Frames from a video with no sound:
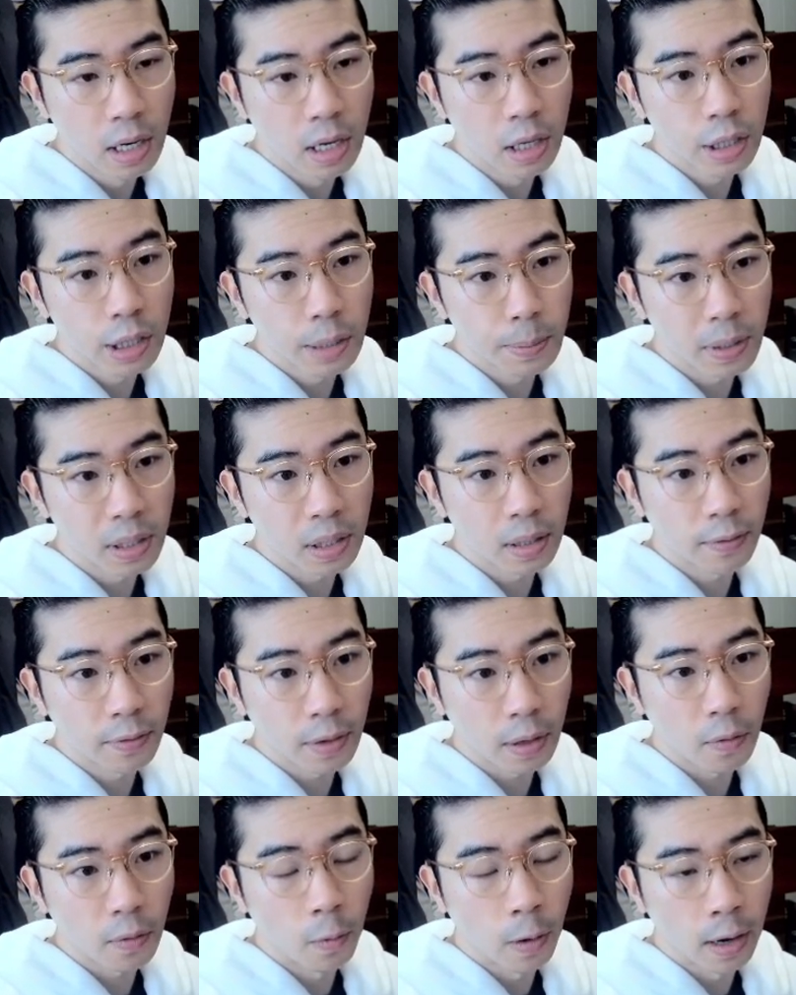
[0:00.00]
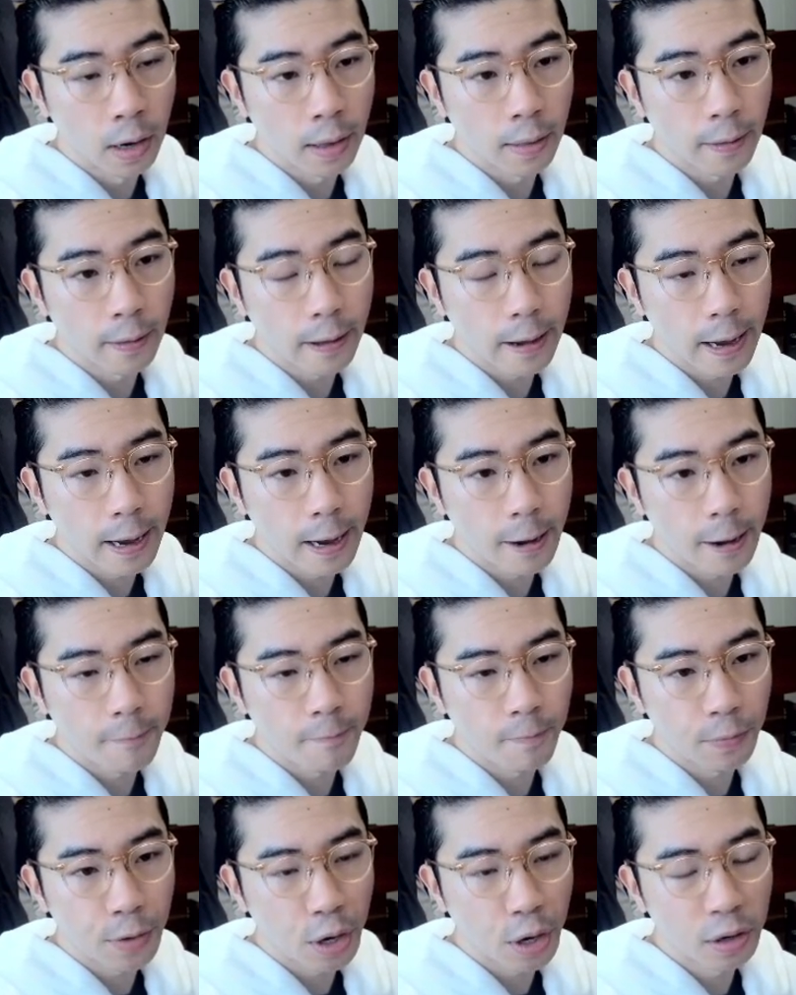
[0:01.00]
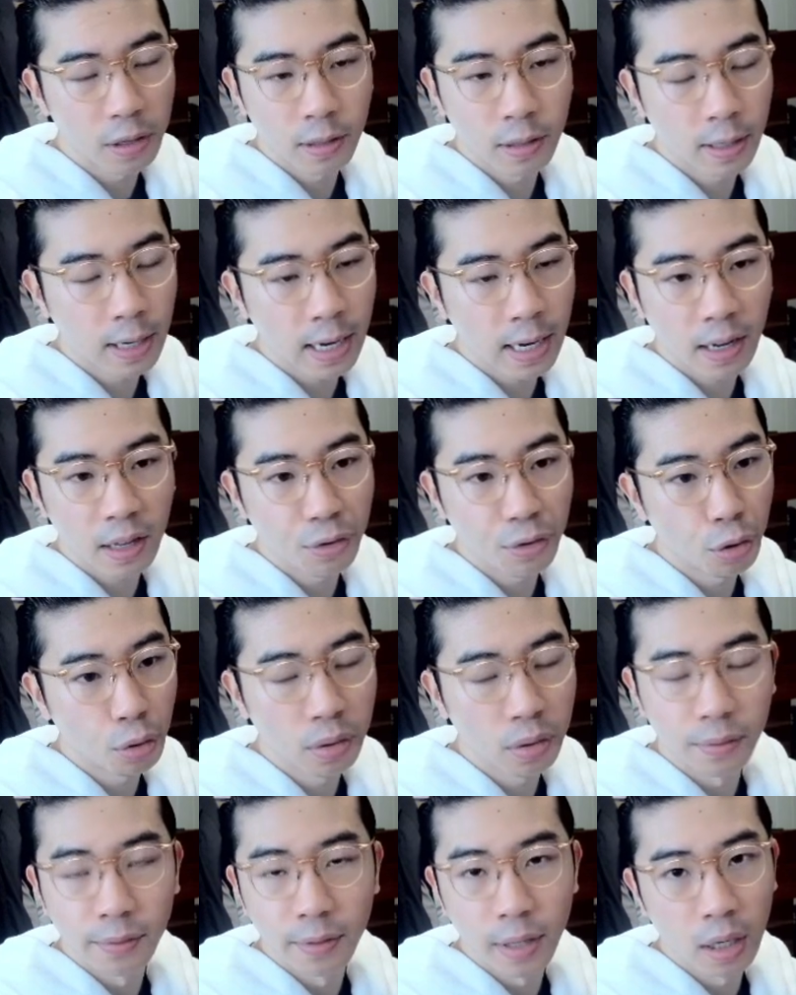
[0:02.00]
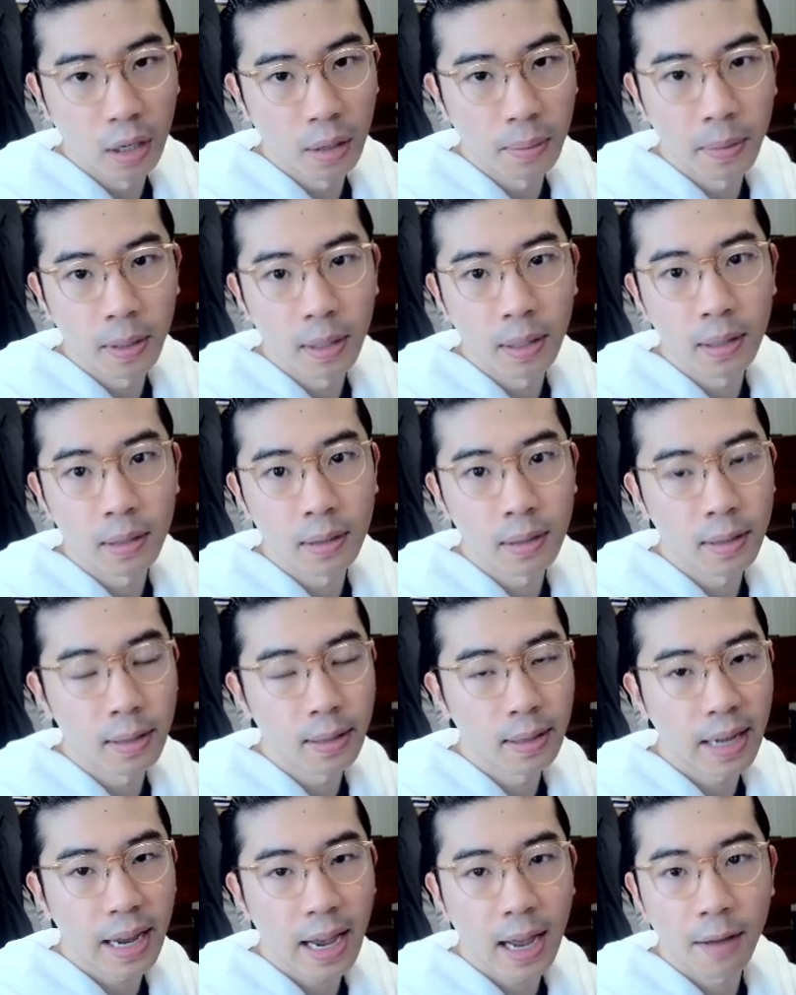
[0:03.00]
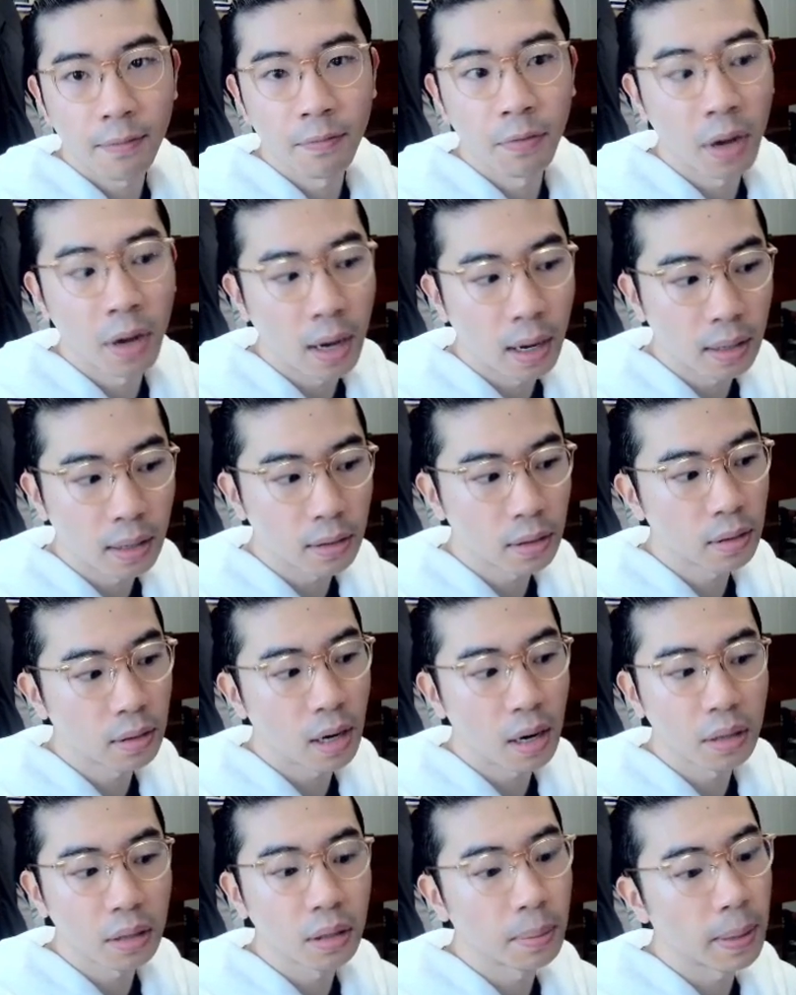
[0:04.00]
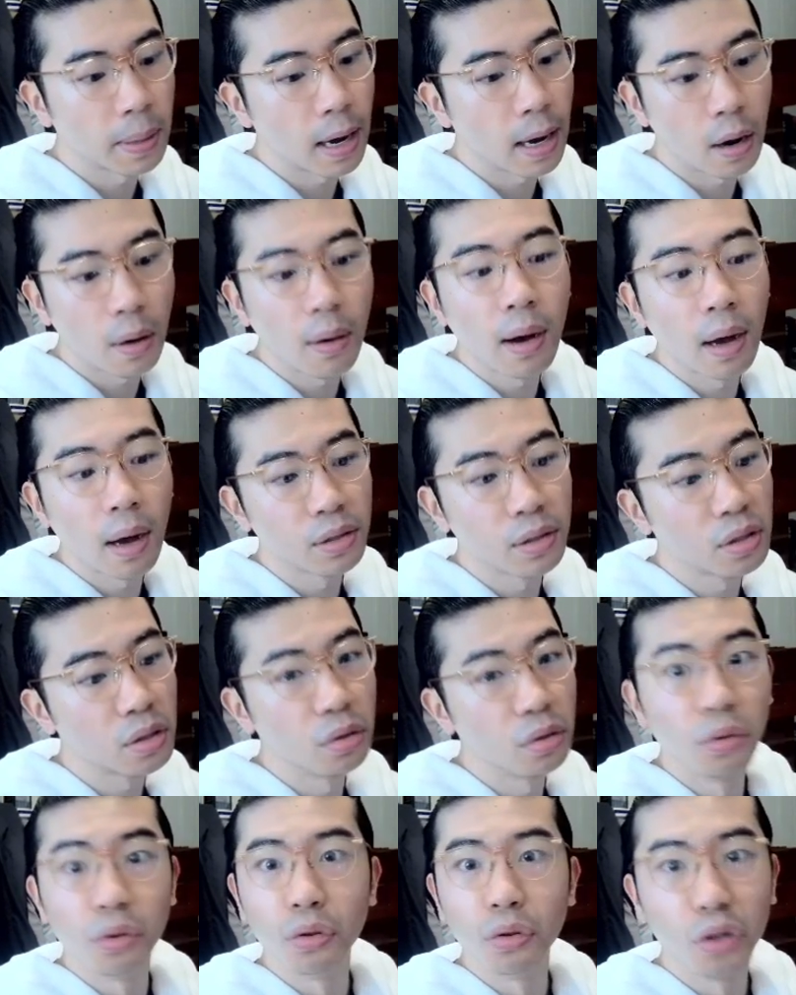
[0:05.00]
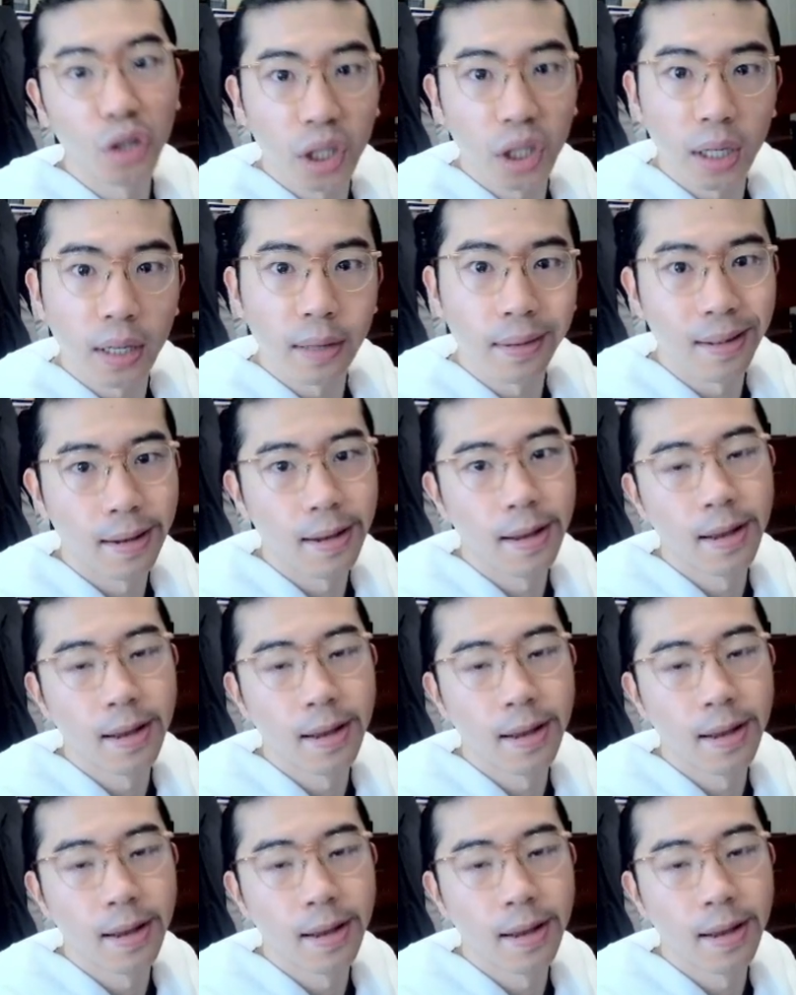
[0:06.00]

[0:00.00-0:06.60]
specific one, there isn't any new developments. They have not talked about a solution,